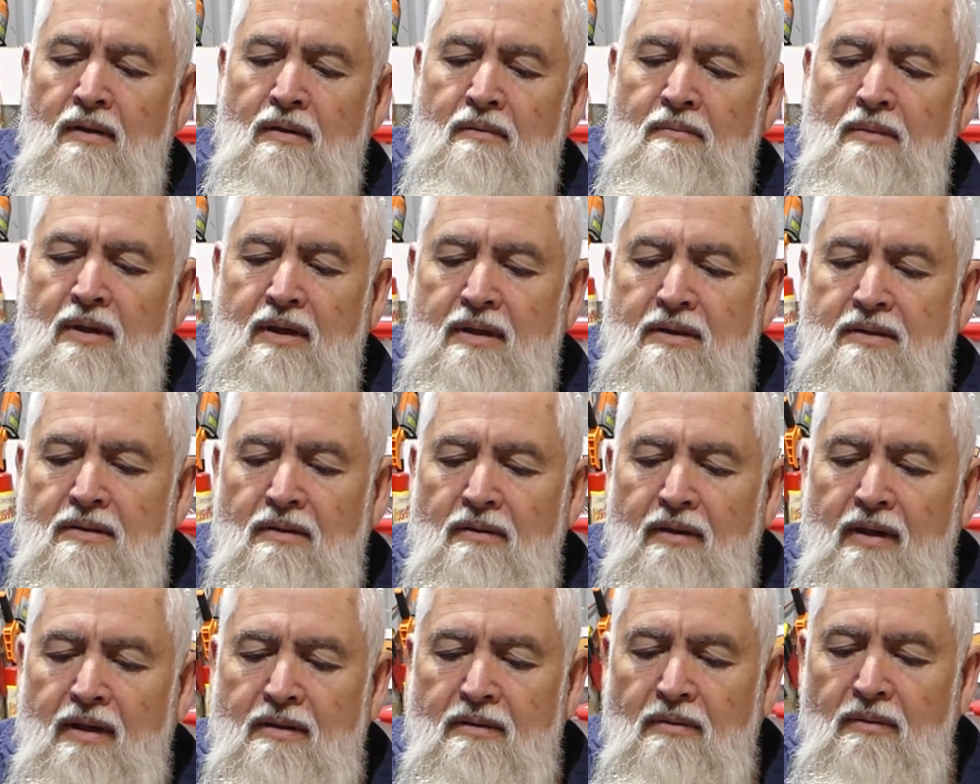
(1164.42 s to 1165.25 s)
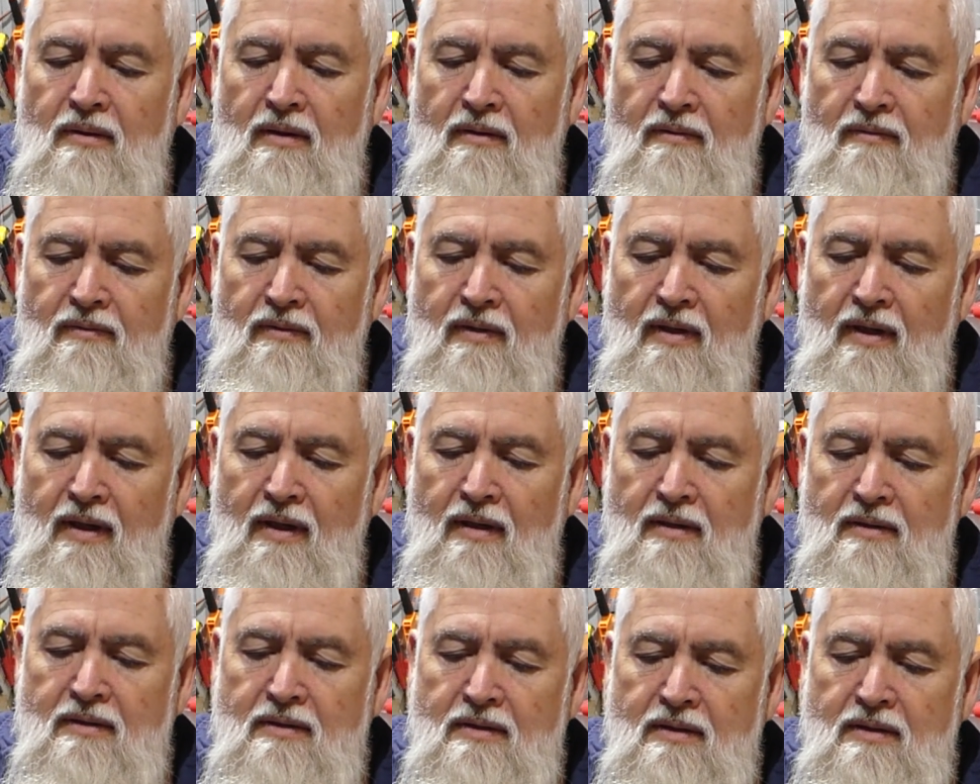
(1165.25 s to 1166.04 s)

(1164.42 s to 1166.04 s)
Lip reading: Make sure our 12th there is